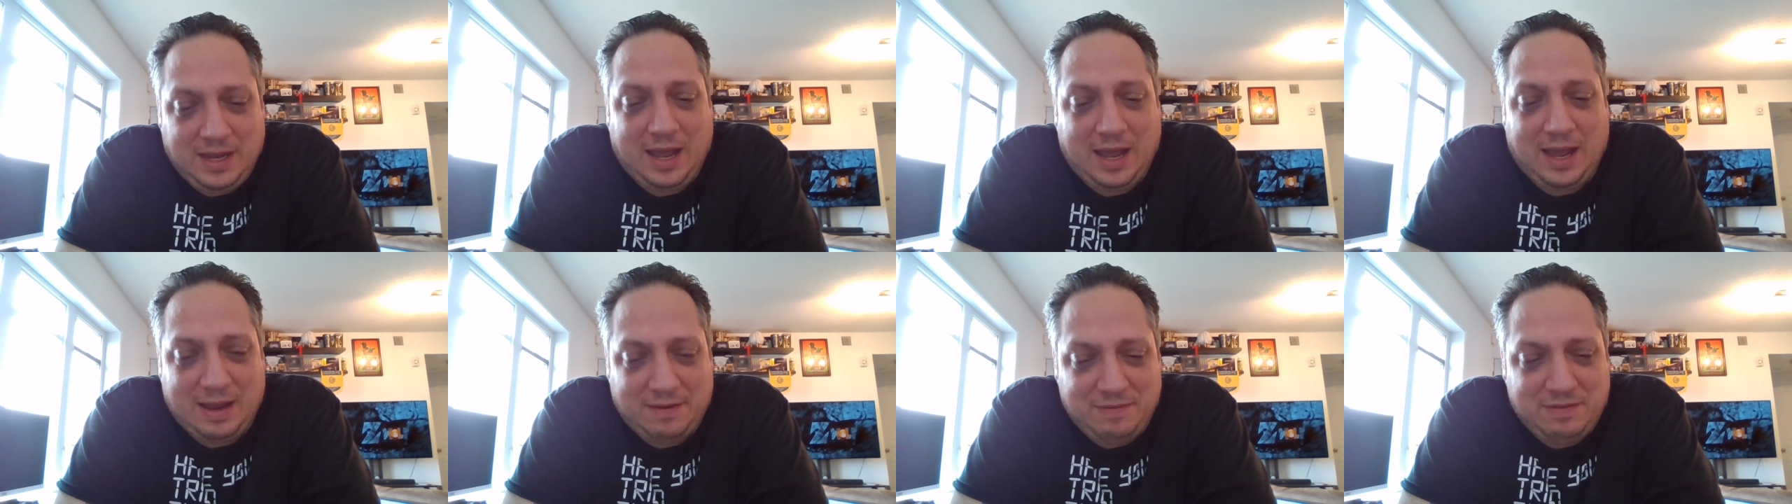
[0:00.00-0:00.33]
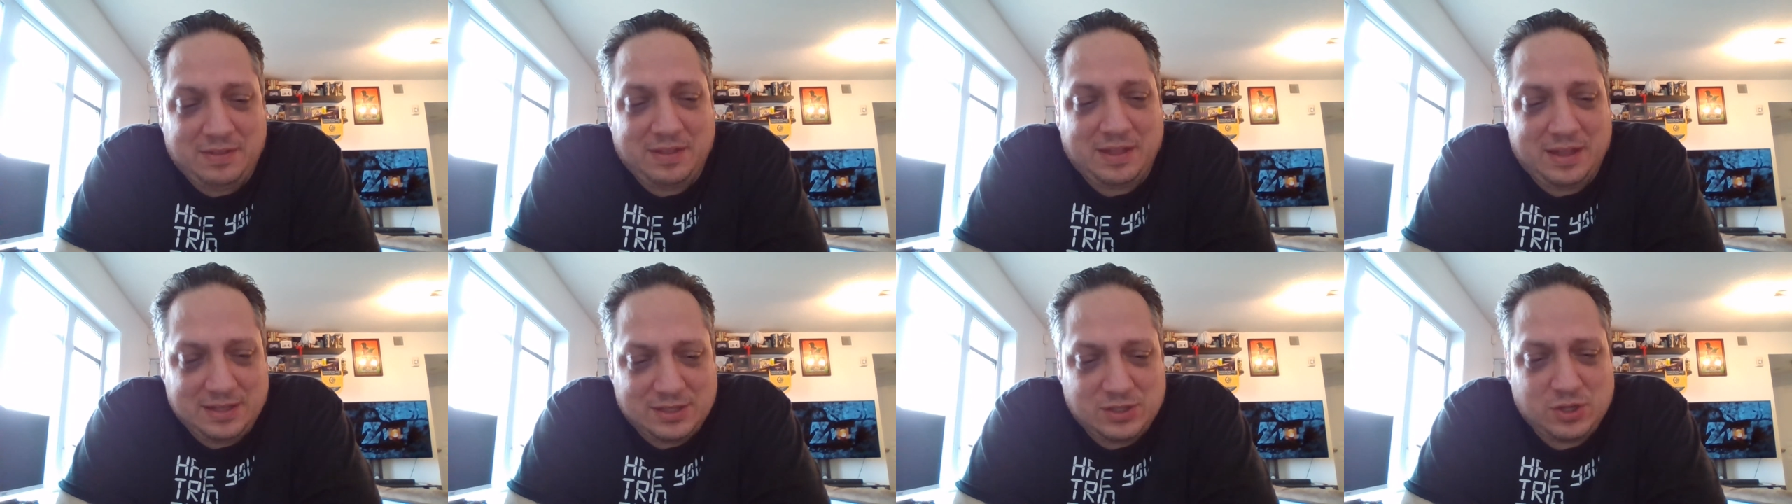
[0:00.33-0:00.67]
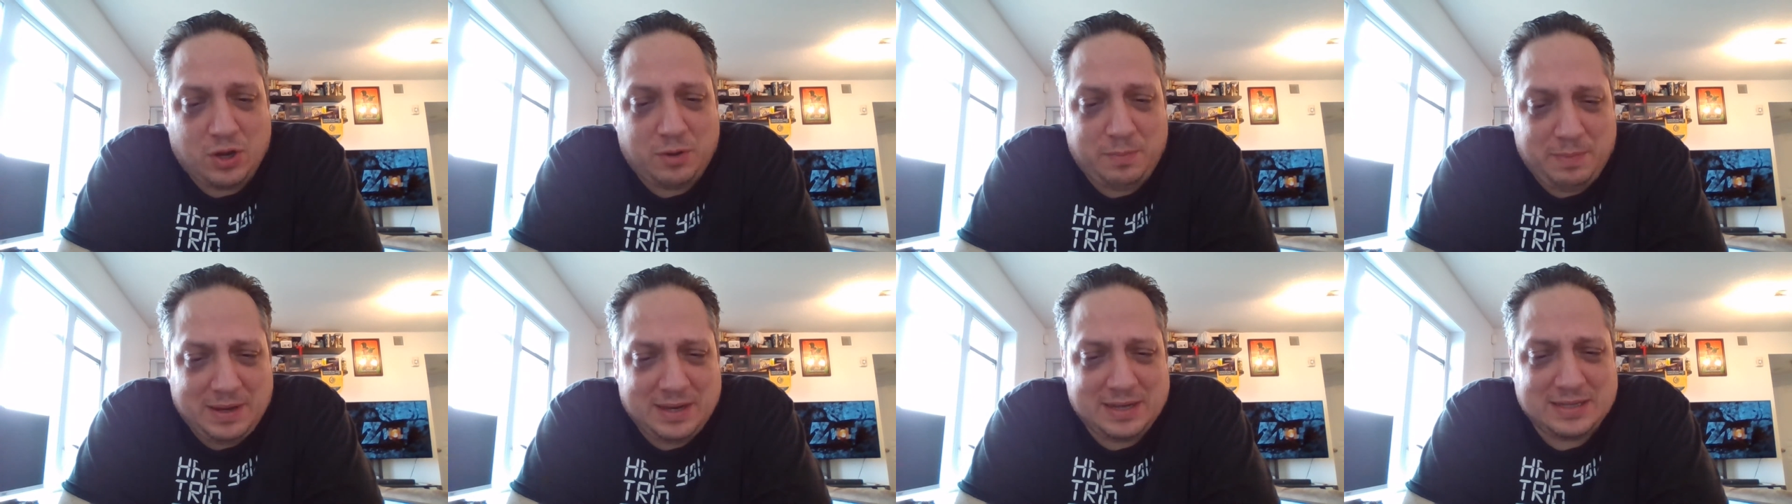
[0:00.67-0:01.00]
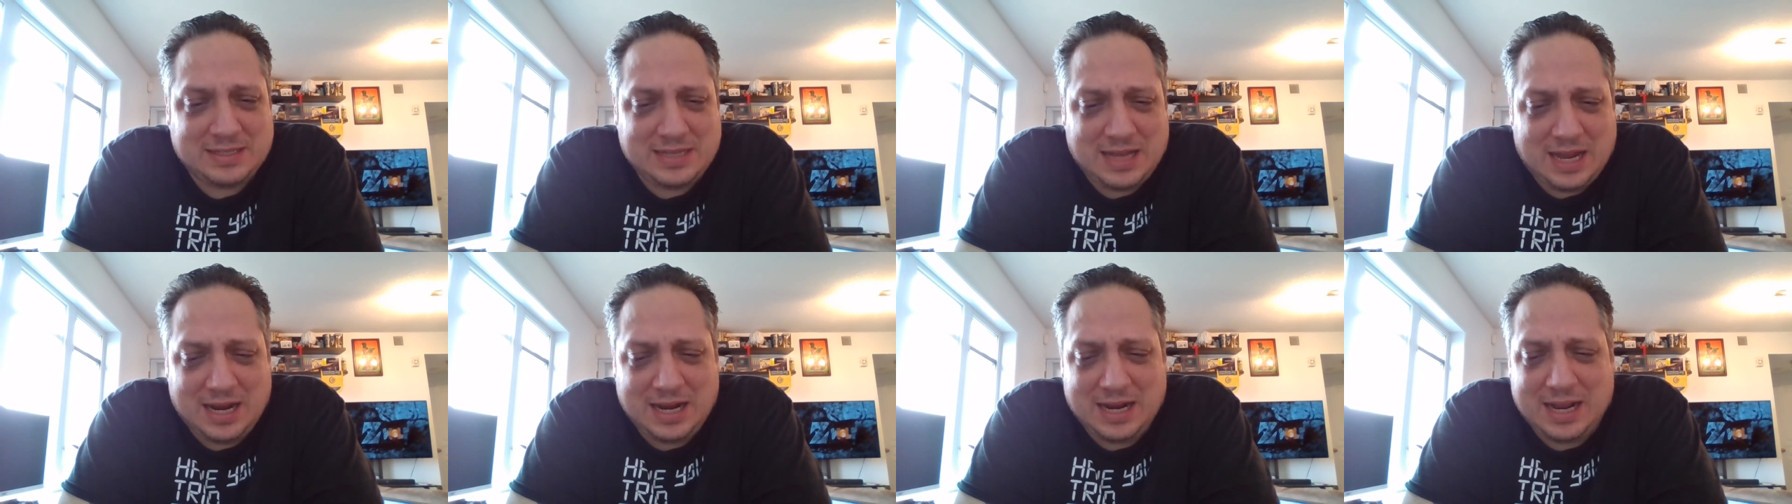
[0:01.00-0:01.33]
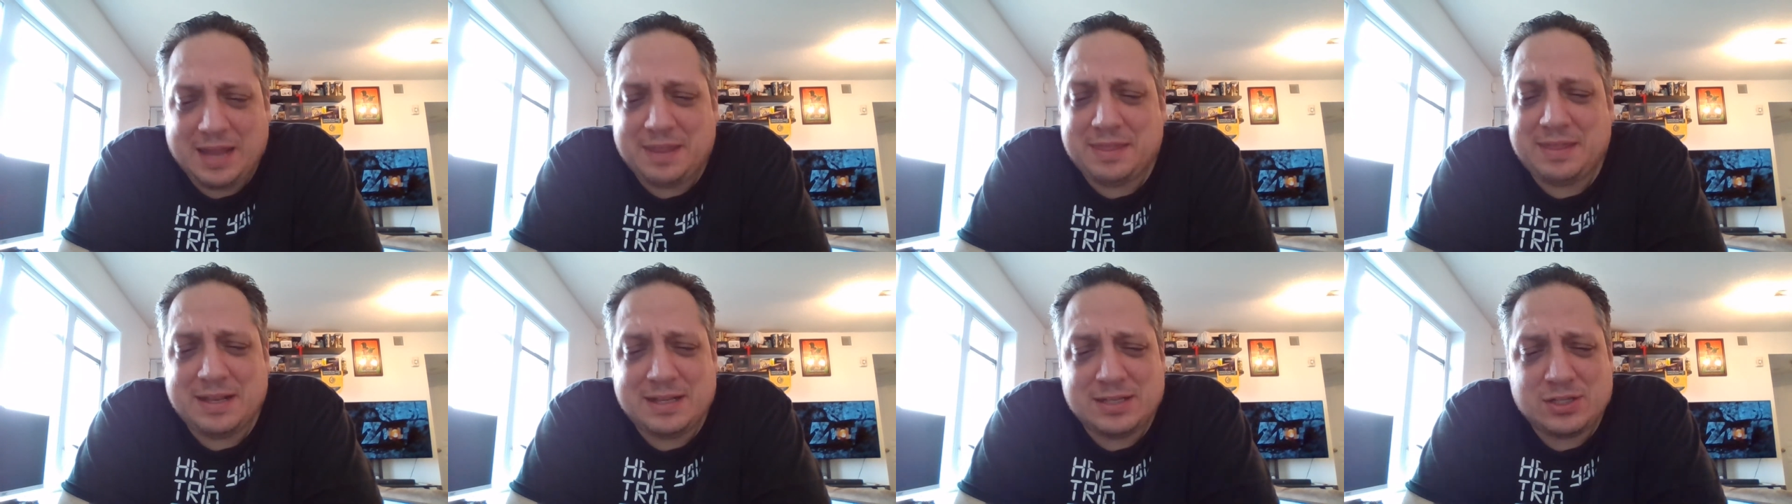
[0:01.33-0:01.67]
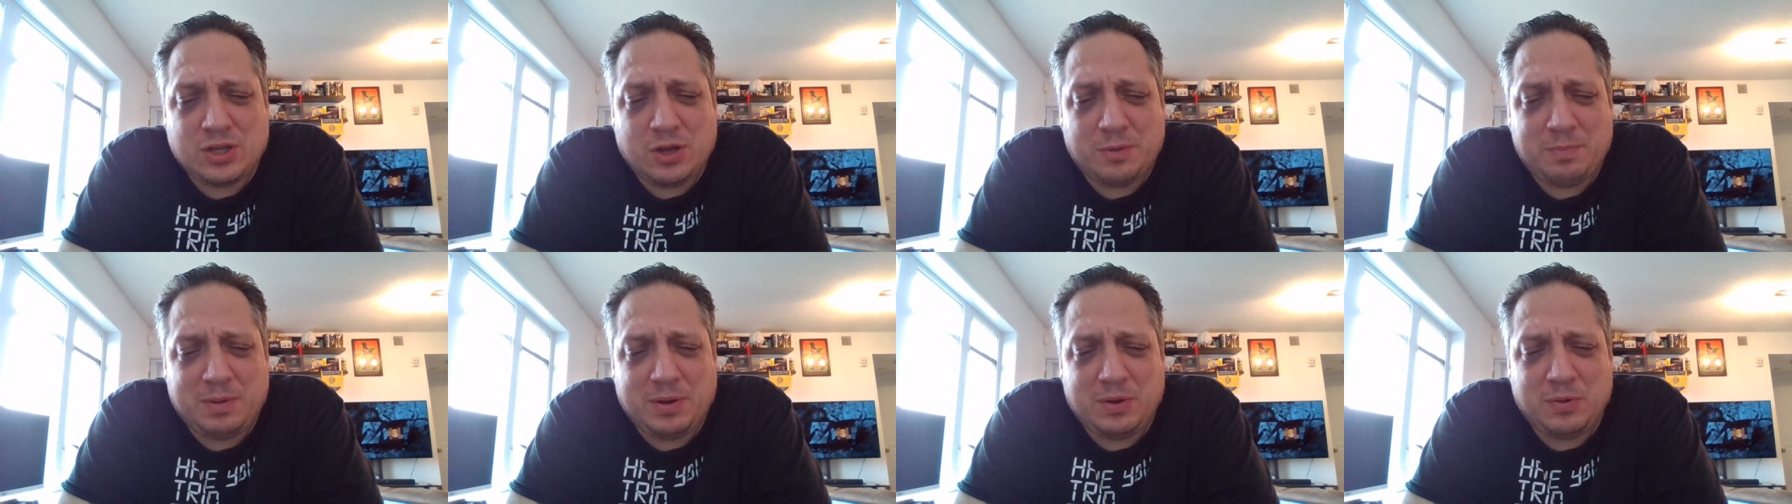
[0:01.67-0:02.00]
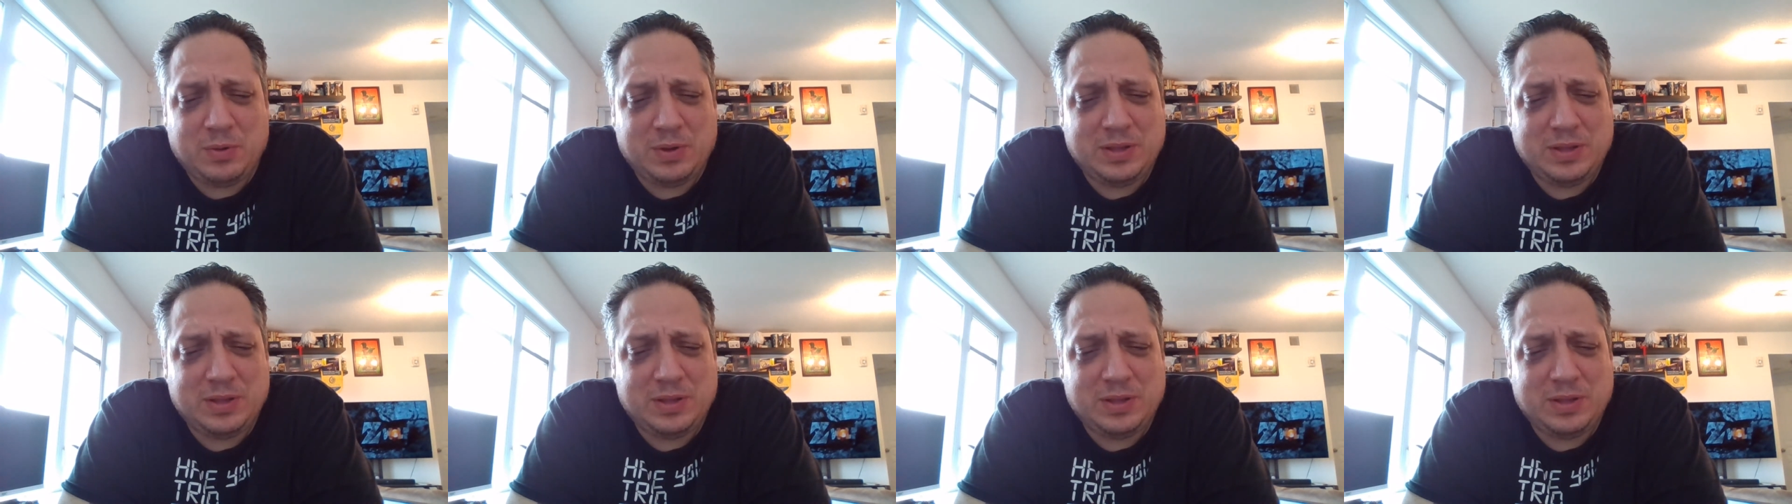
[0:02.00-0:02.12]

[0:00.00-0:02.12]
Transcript: yeah, everything it's going to be exciting. I think it's going to be